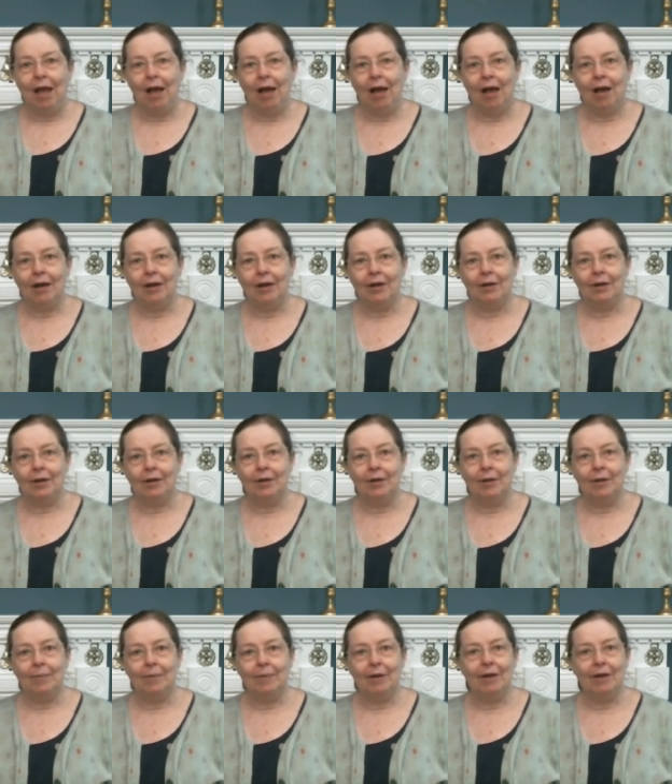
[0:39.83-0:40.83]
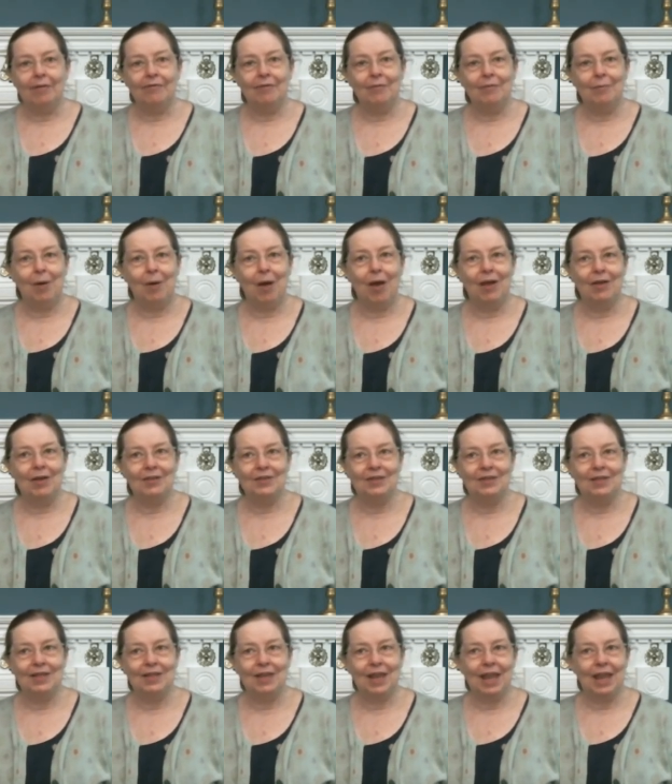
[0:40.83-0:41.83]
Our prayerful
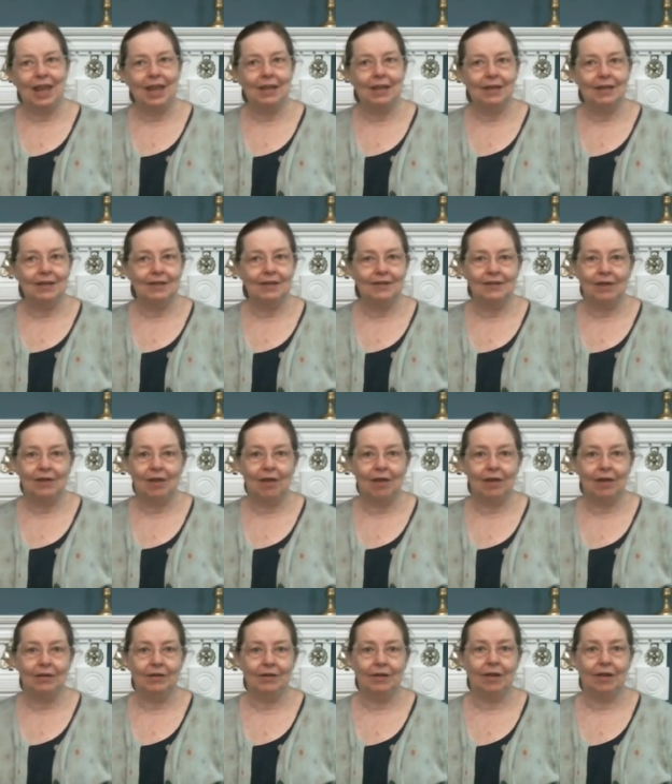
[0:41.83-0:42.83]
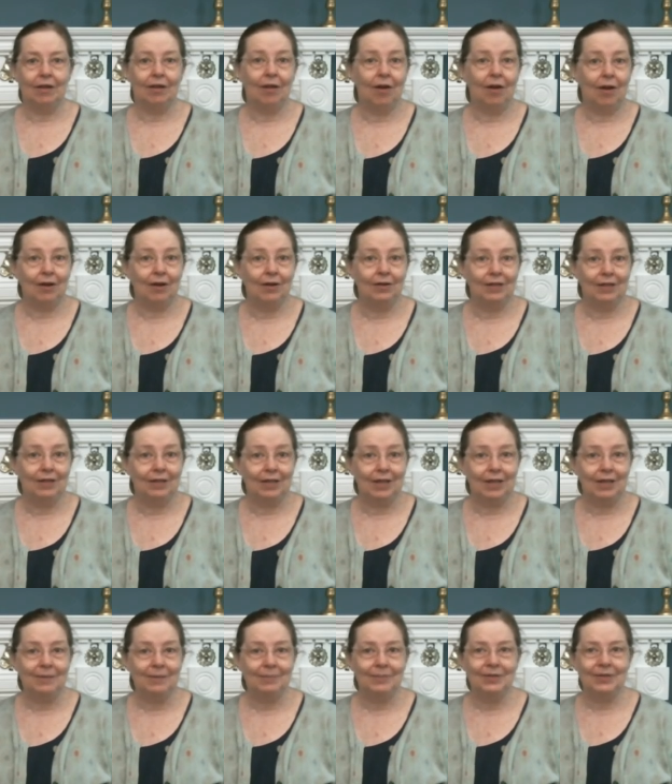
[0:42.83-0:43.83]
pause today is on guard the
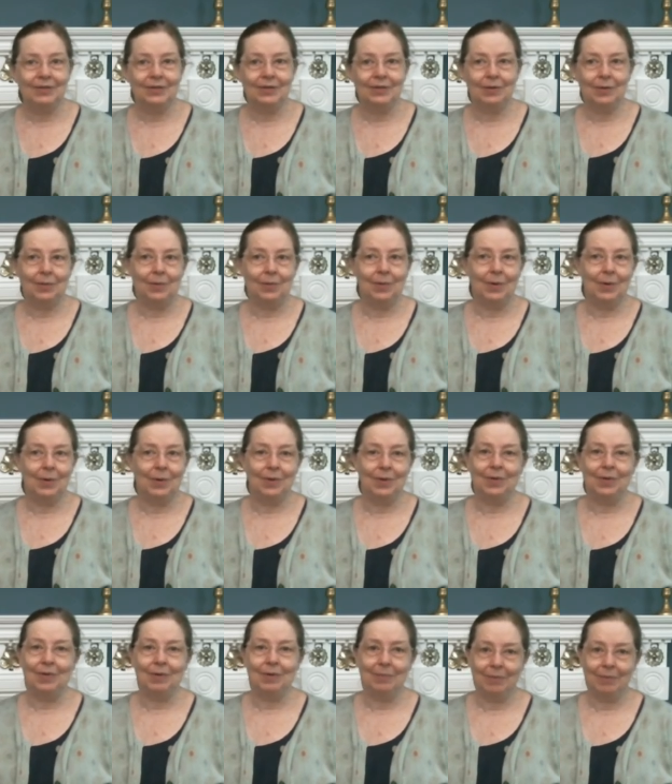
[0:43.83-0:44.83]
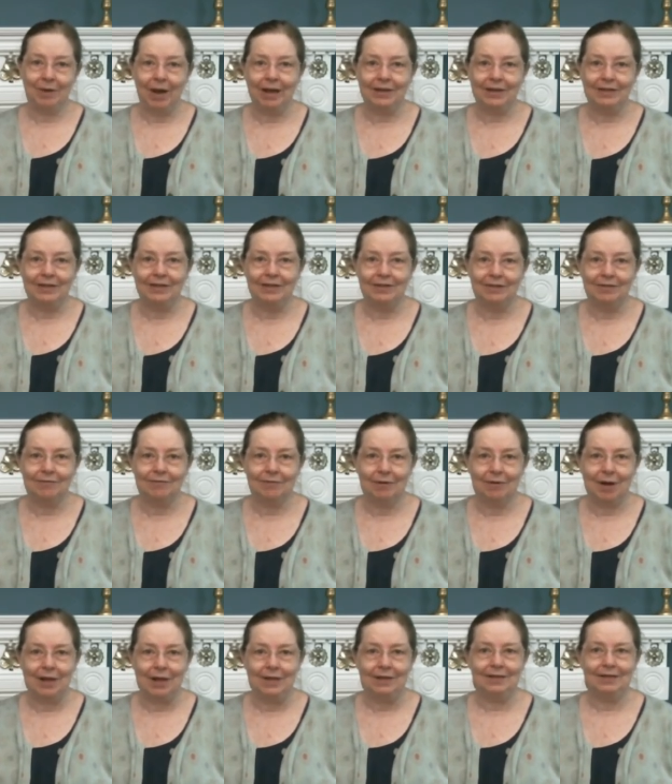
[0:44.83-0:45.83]
lips or the practice of
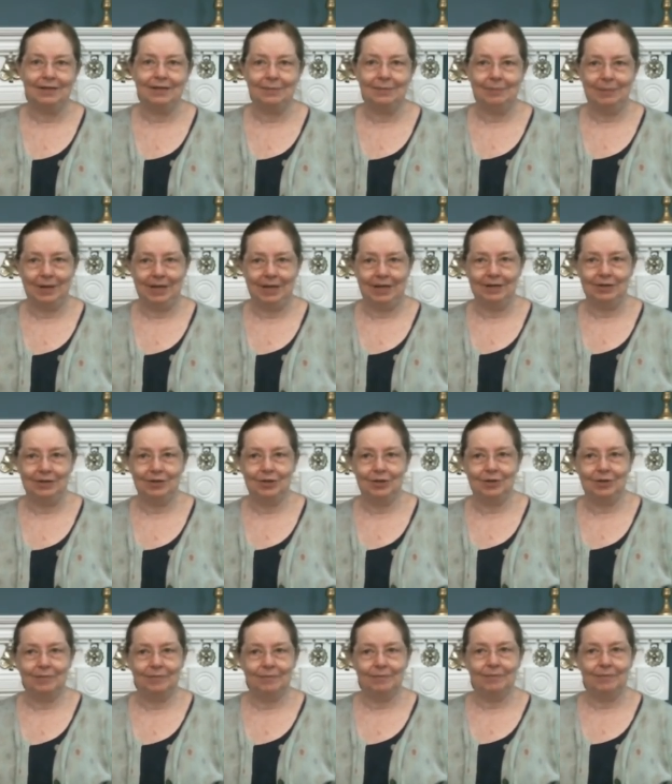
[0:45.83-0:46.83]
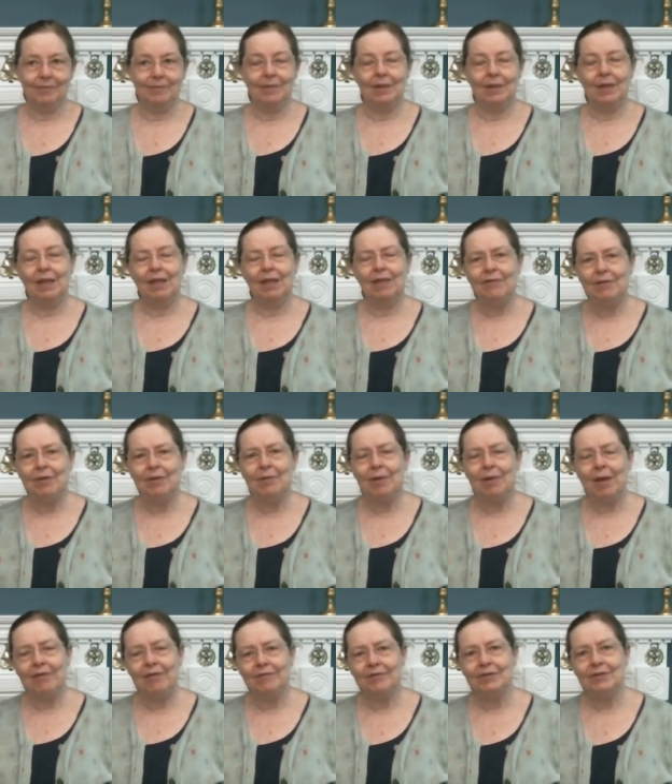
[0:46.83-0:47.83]
right speech. Have you
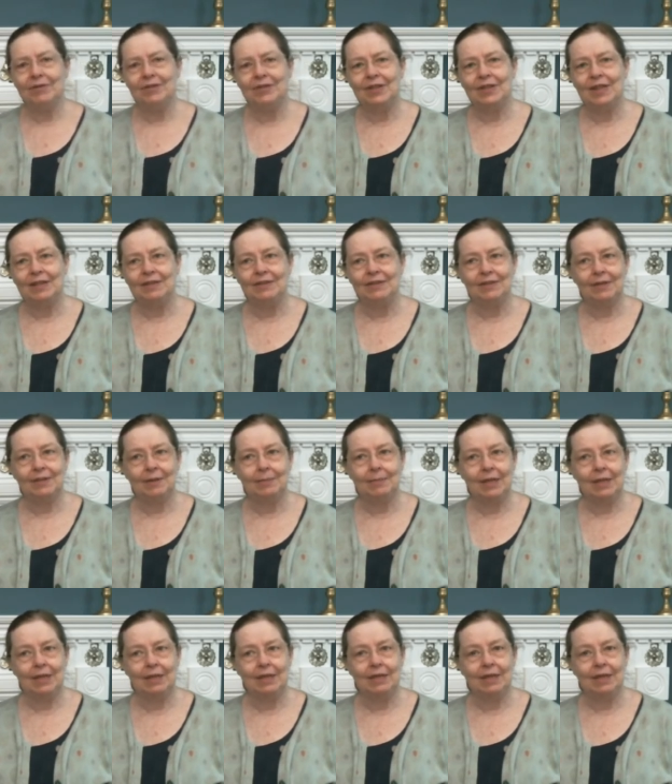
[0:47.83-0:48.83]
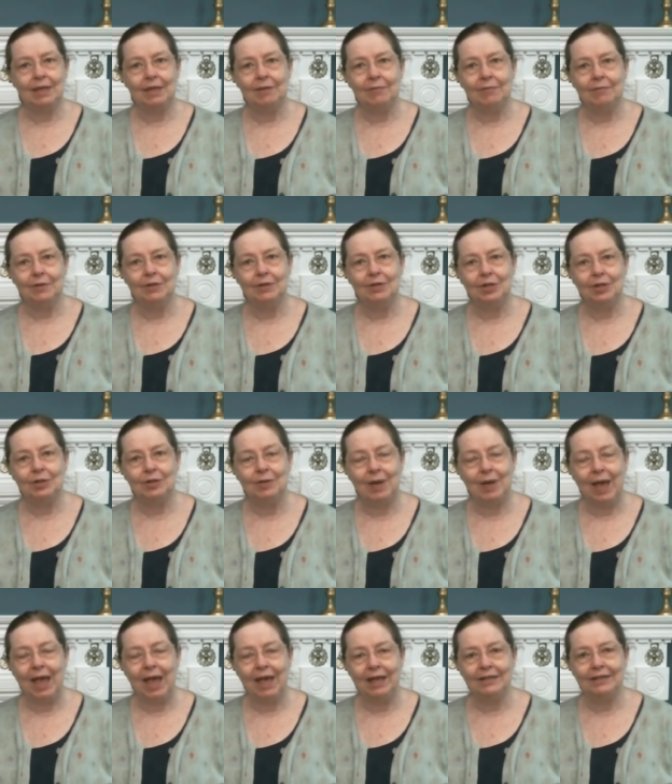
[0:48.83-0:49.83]
ever said something that you wish you
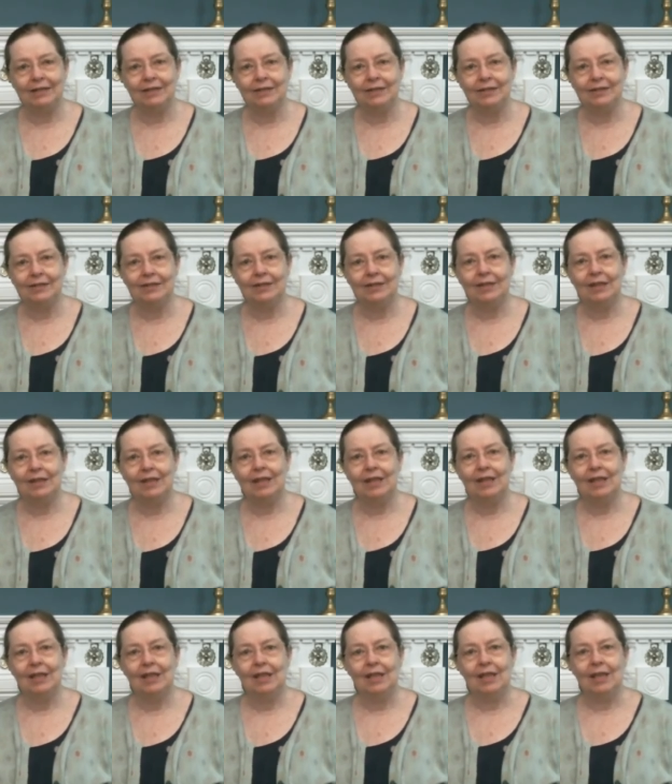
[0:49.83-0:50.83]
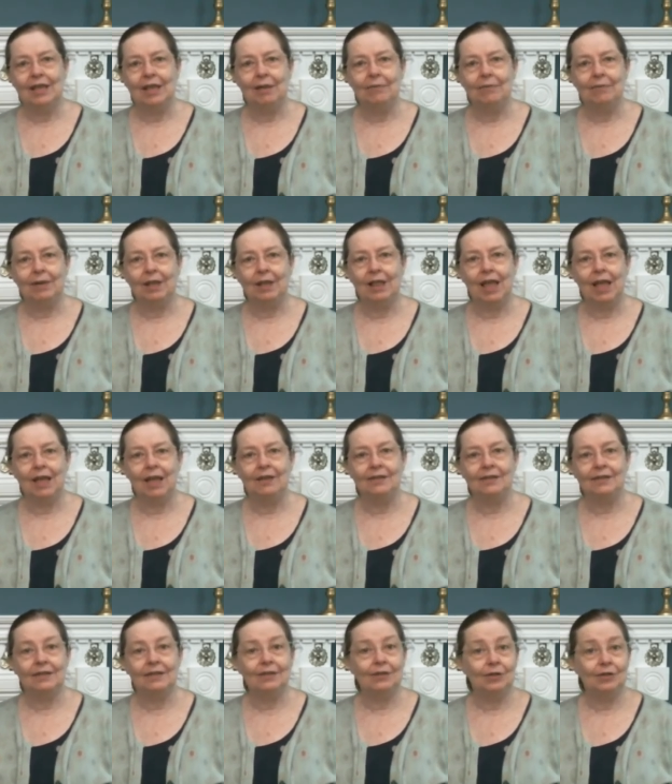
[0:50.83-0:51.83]
hadn't and
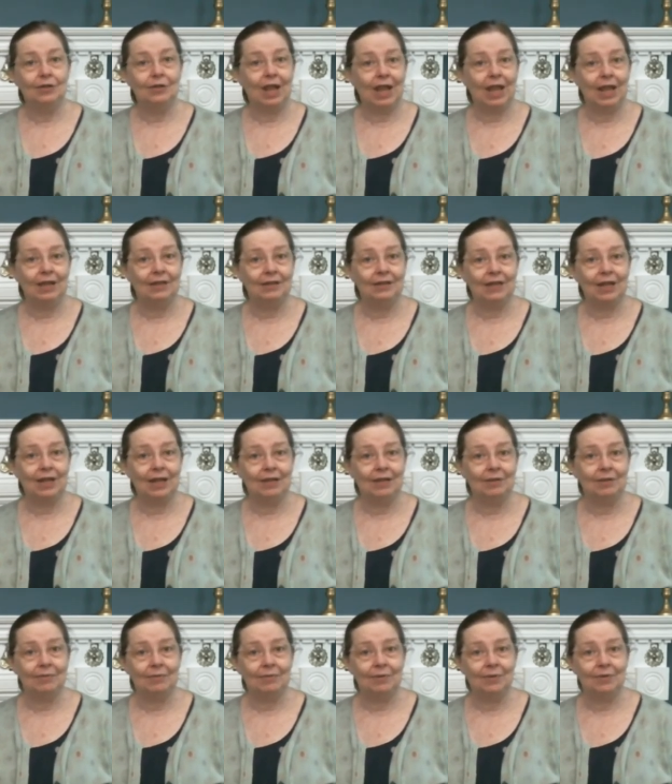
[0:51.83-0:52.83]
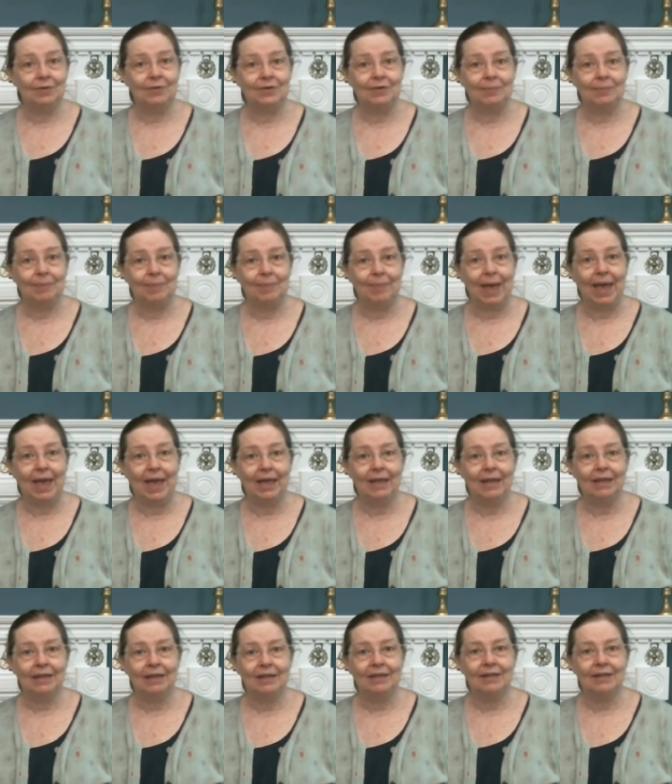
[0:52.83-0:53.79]
realized that you can't take the words back